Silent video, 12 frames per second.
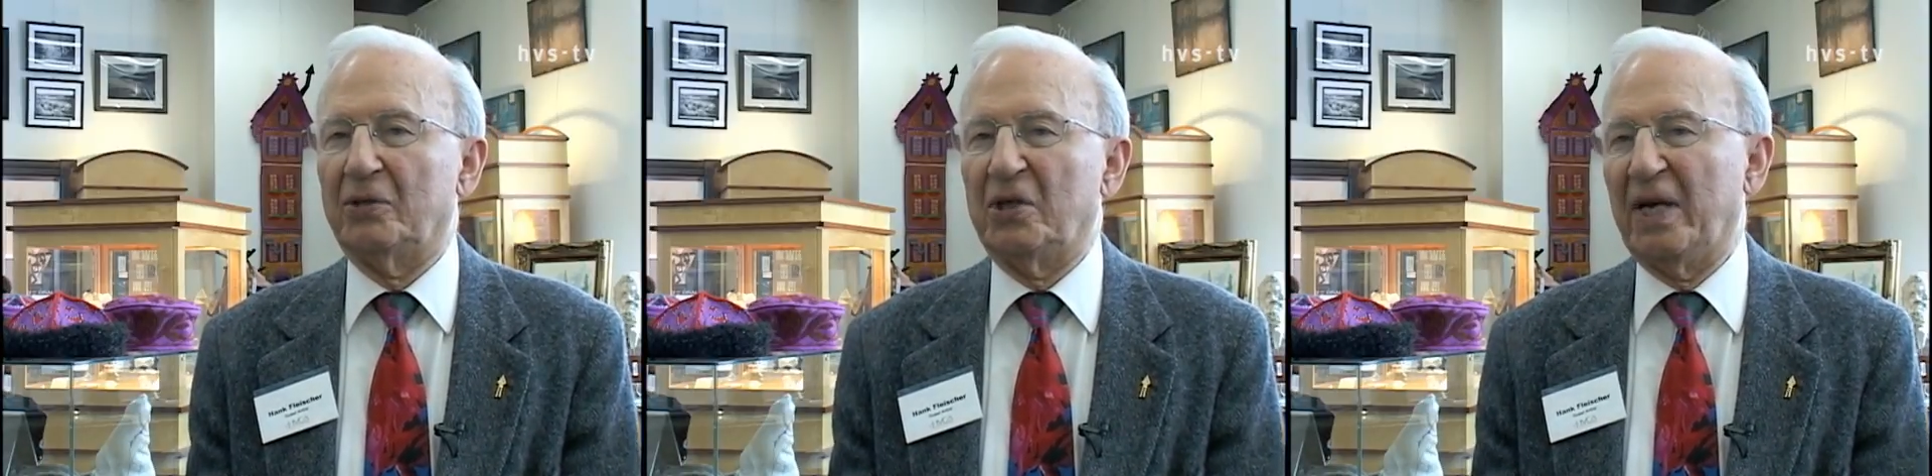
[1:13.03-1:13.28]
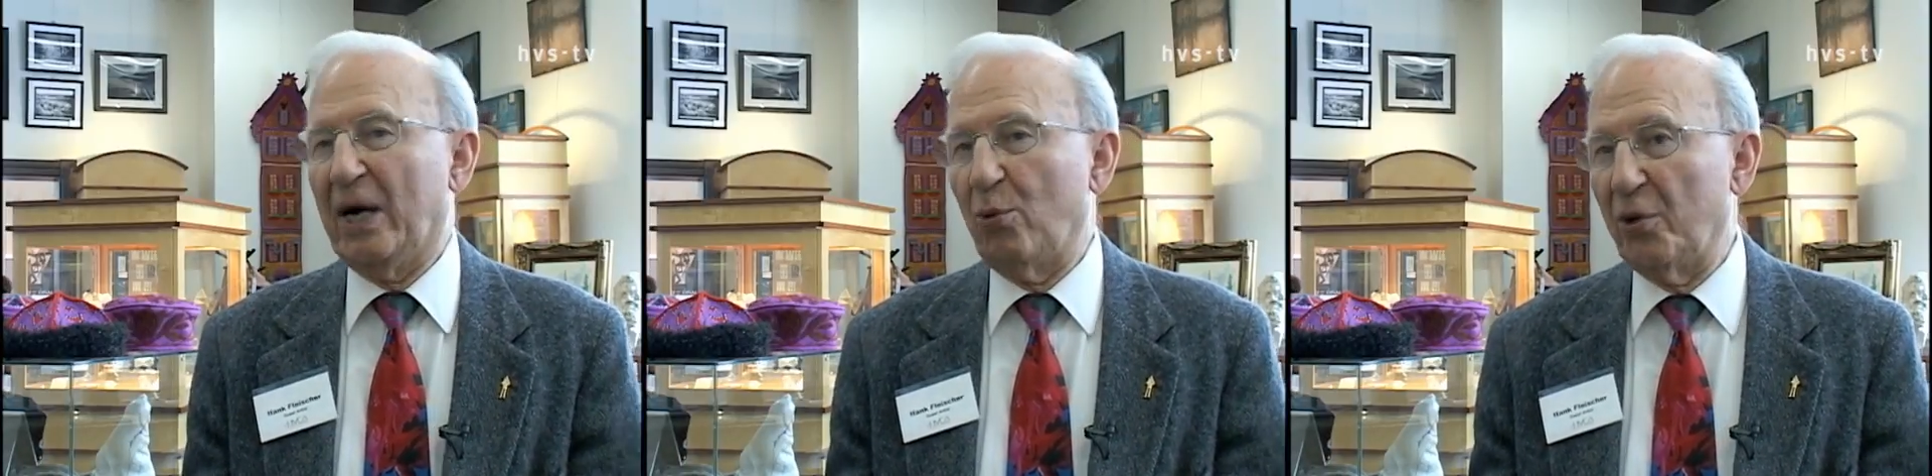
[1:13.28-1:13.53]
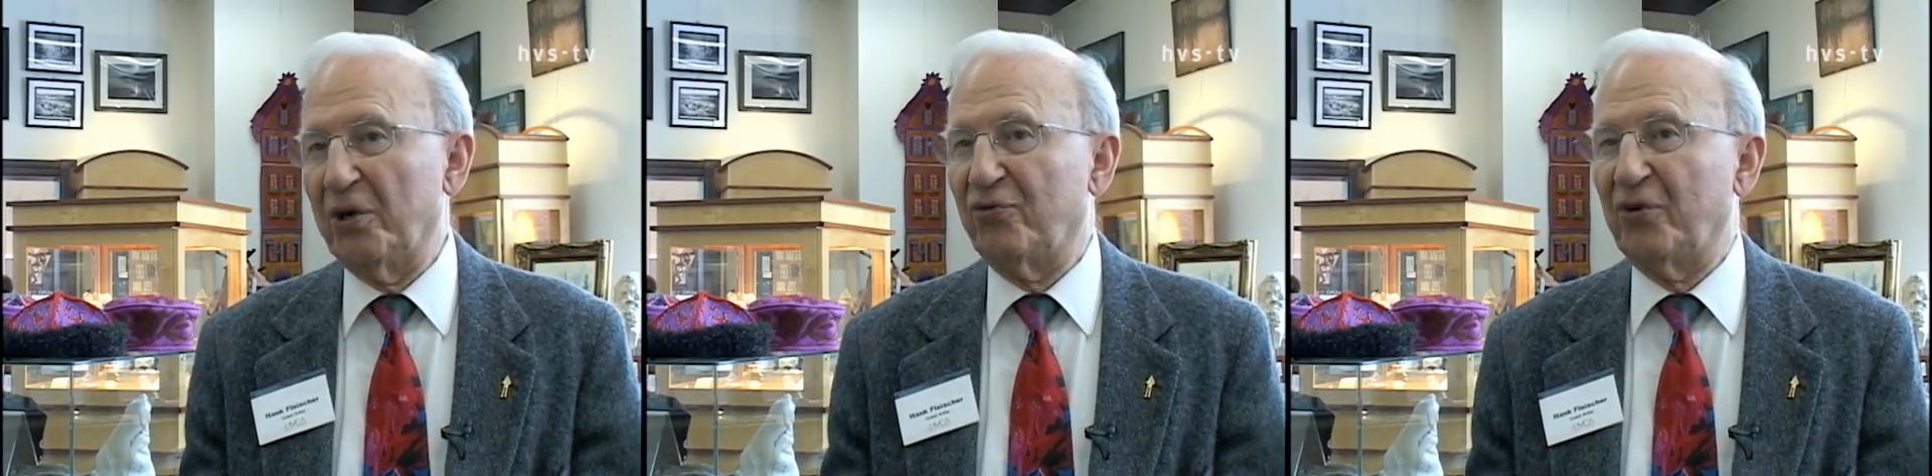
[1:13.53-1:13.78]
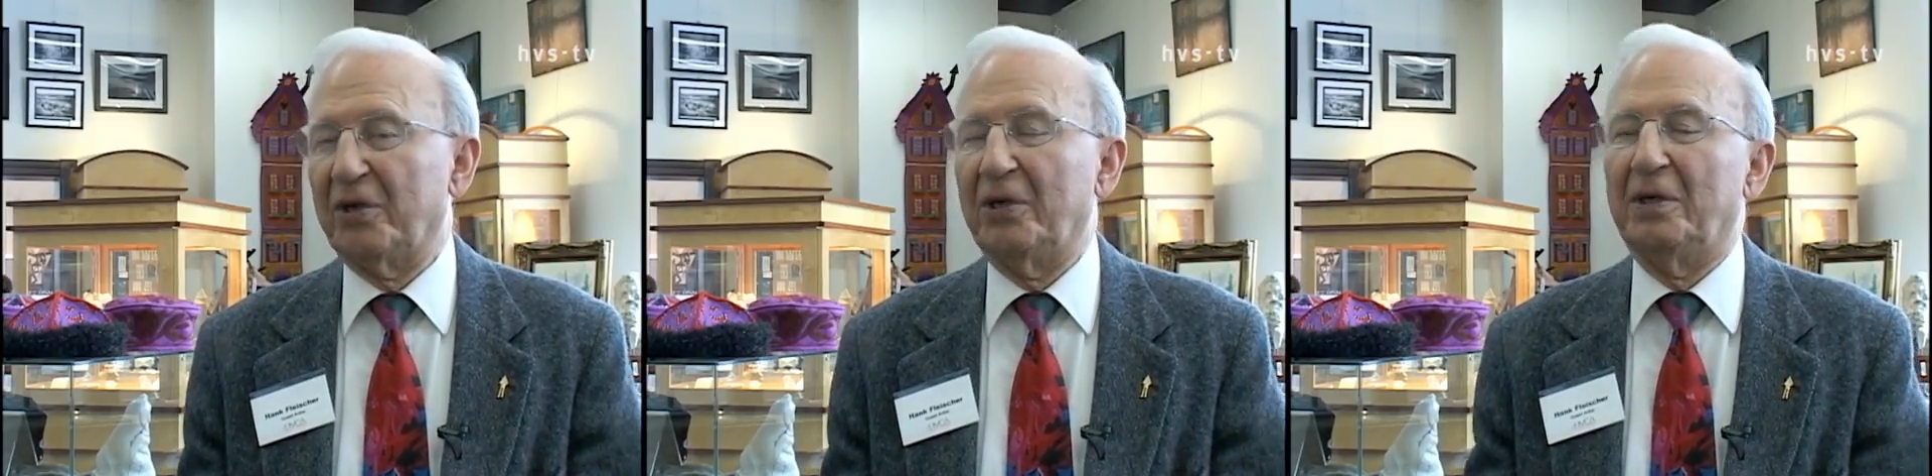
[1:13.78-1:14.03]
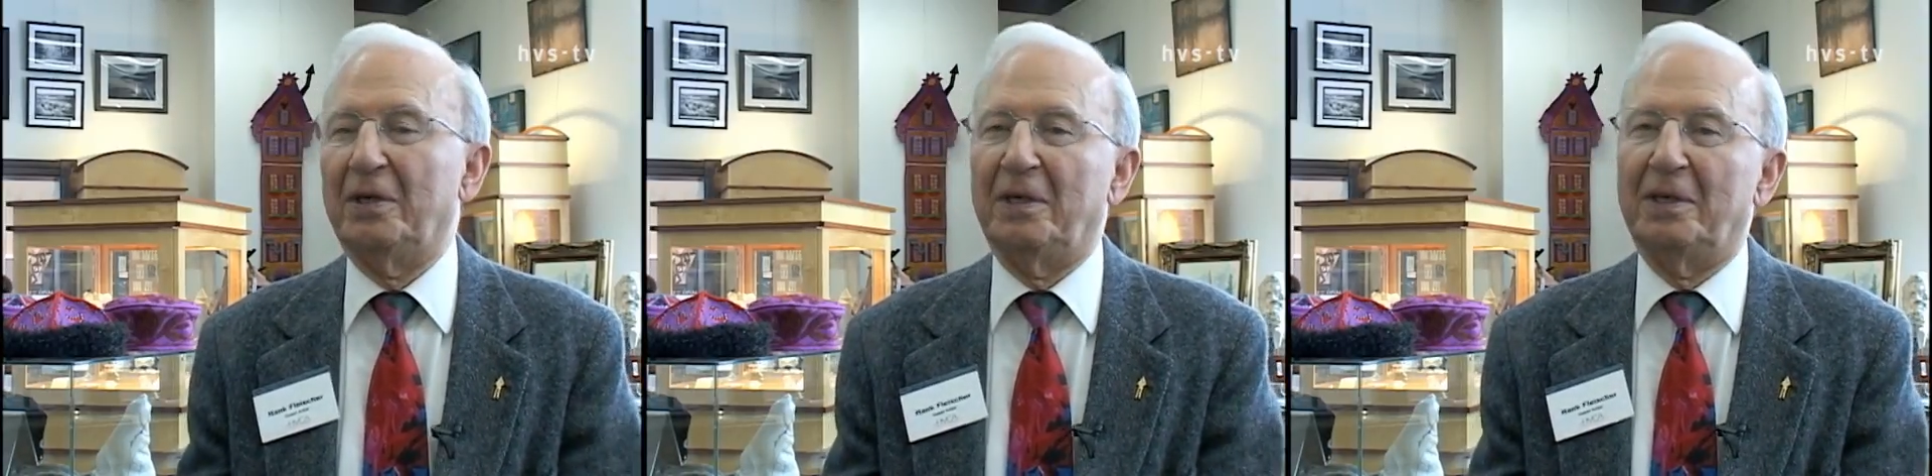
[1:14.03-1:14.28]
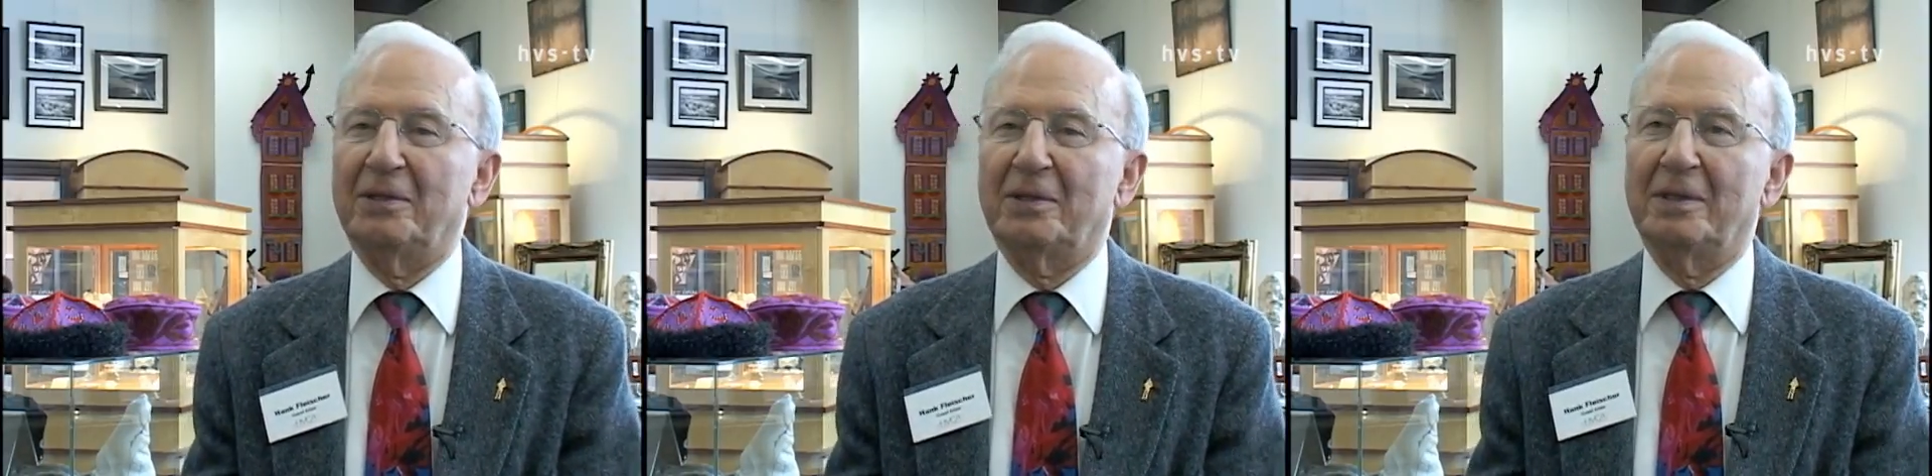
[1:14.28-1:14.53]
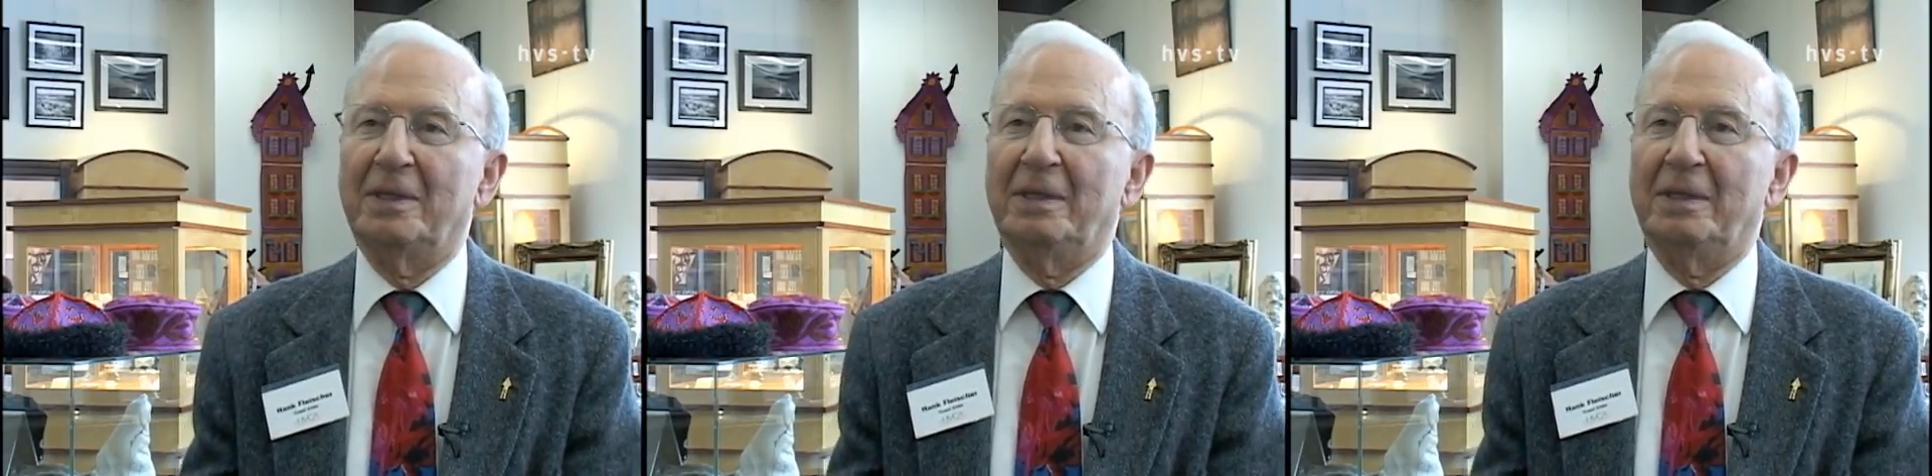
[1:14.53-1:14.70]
see how intricate it is.